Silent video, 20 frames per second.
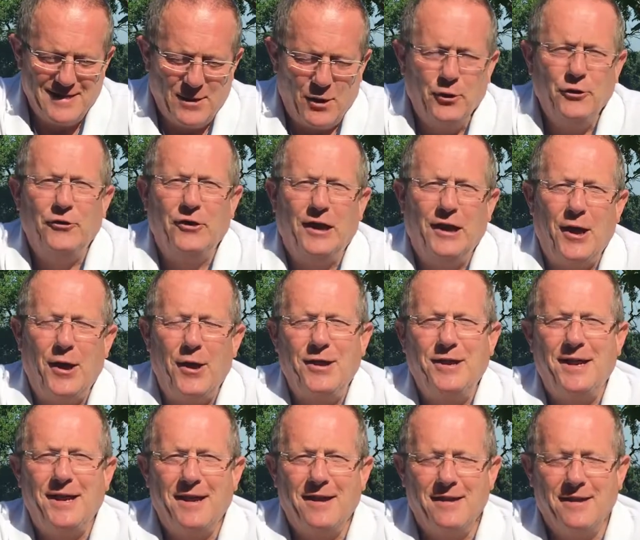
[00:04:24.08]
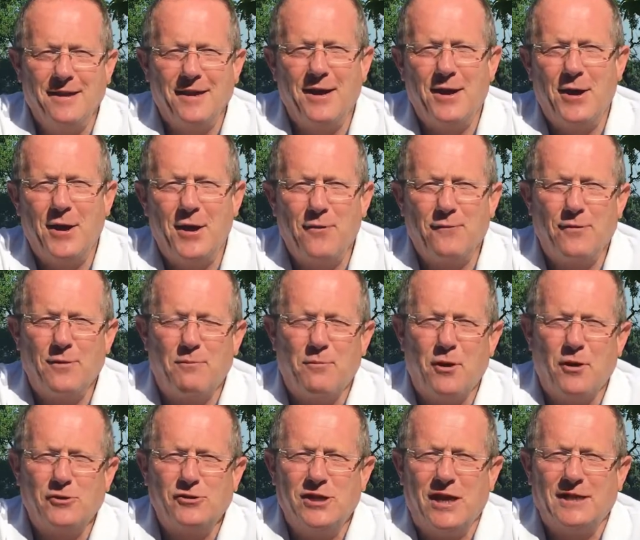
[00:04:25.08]
underlining of the
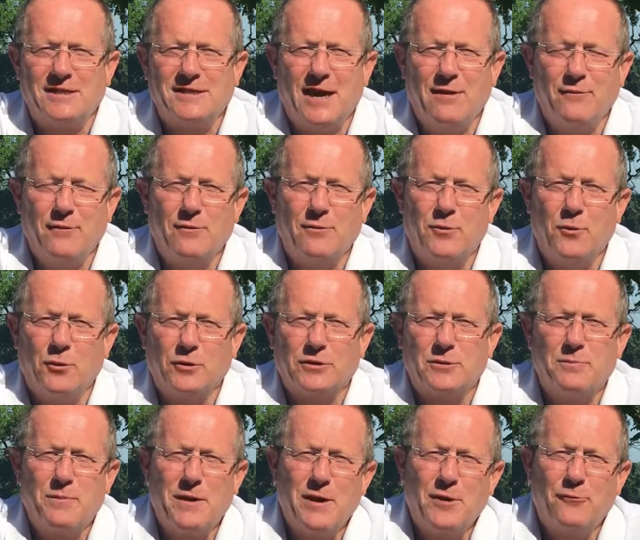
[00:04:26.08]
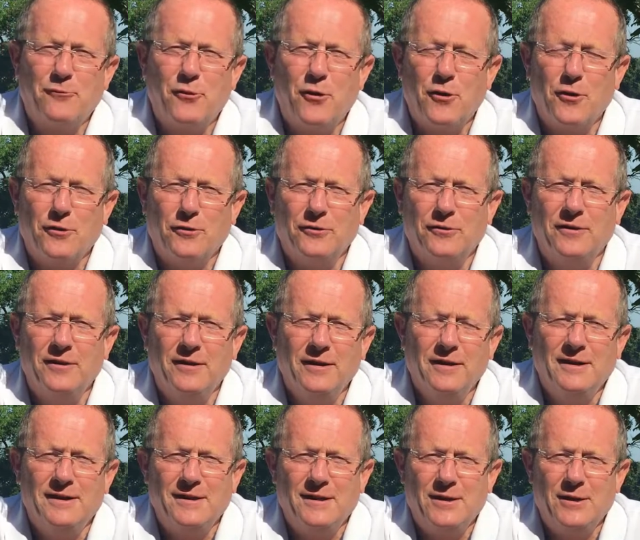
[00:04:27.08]
project, to have a quarter peel rung on
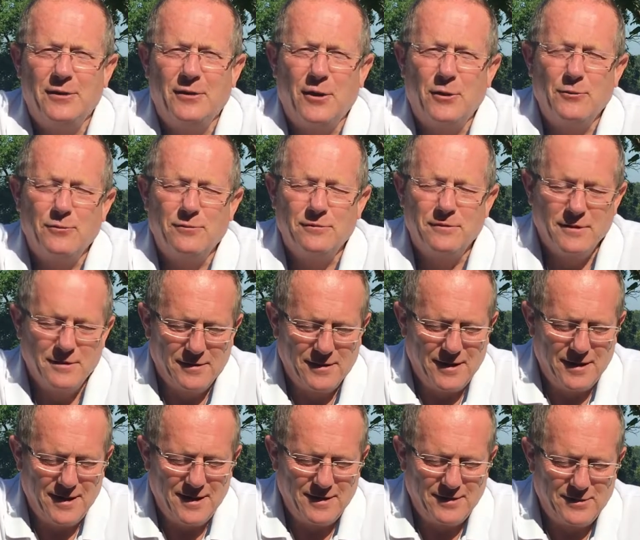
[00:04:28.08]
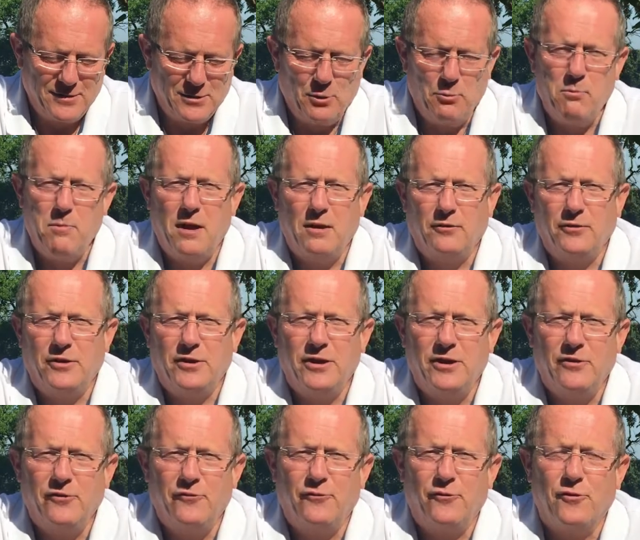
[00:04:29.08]
your own dumbbell that
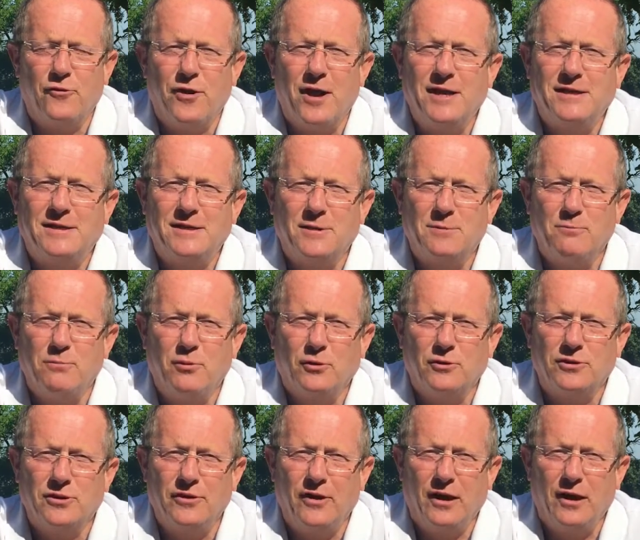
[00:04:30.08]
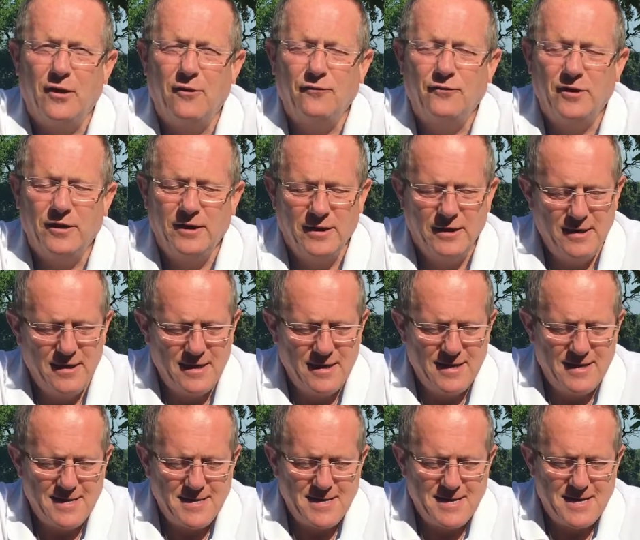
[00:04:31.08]
you've created and put in the loft.
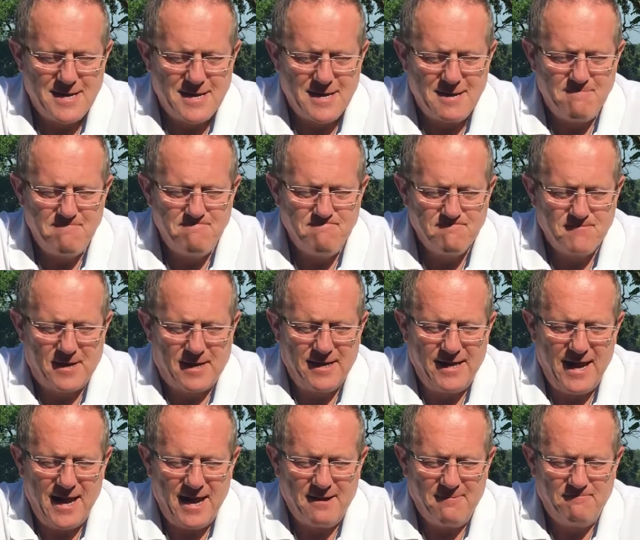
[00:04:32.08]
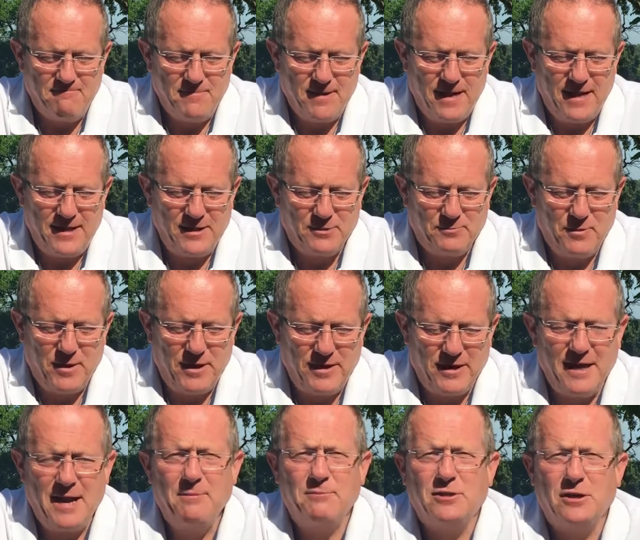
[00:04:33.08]
Yeah, it's been
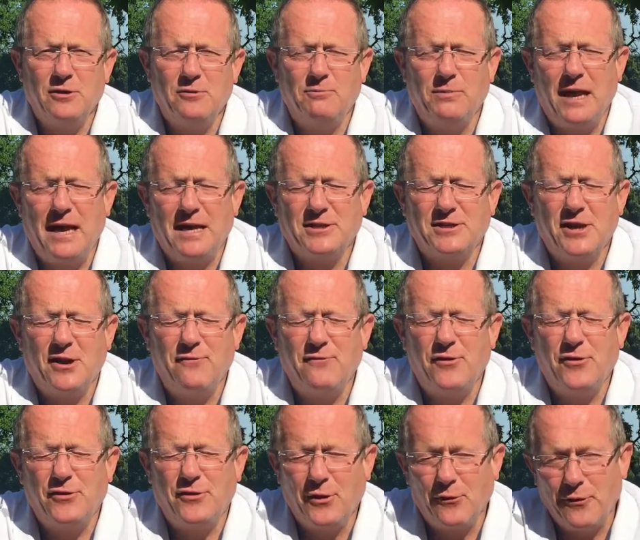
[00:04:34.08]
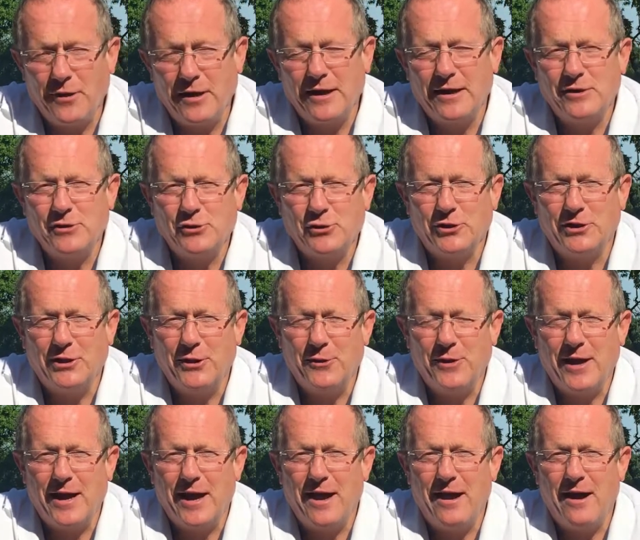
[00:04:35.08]
an absolute blast. I thoroughly enjoyed
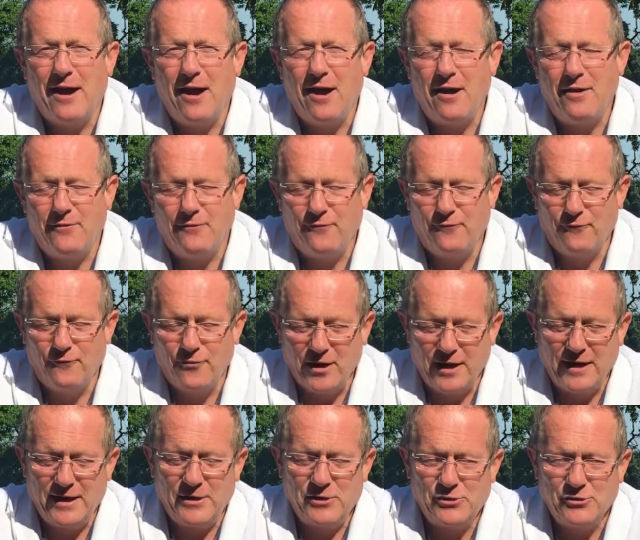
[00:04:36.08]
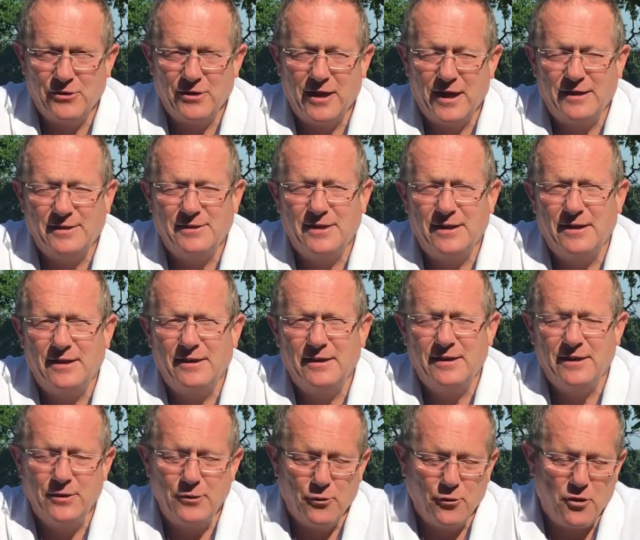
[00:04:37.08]
doing it. I've really enjoyed getting
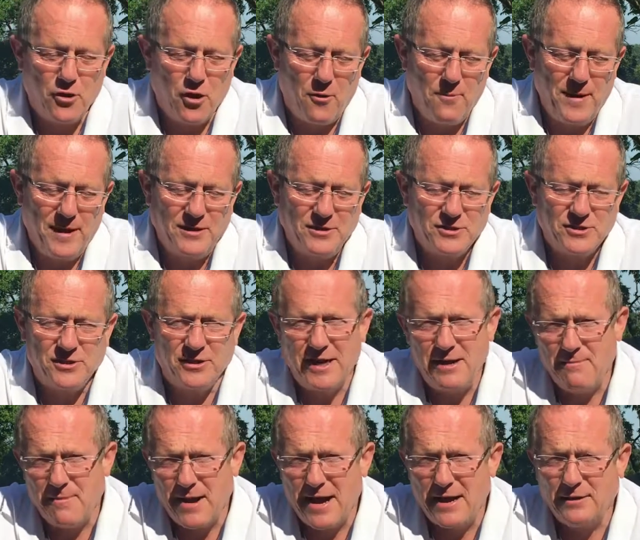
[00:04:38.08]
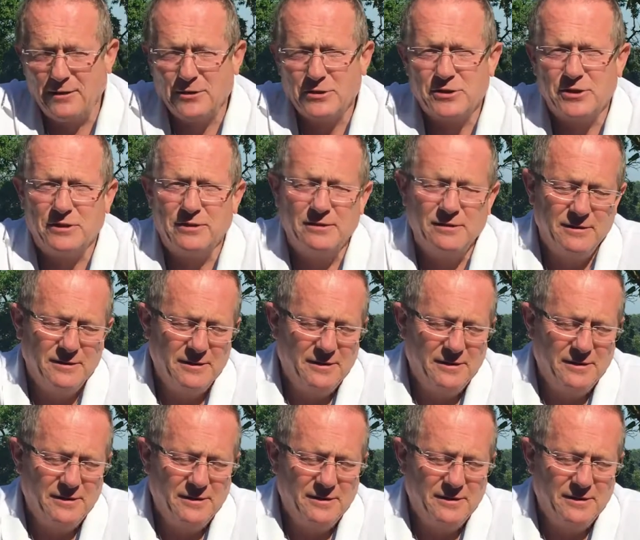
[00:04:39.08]
your comments and emails and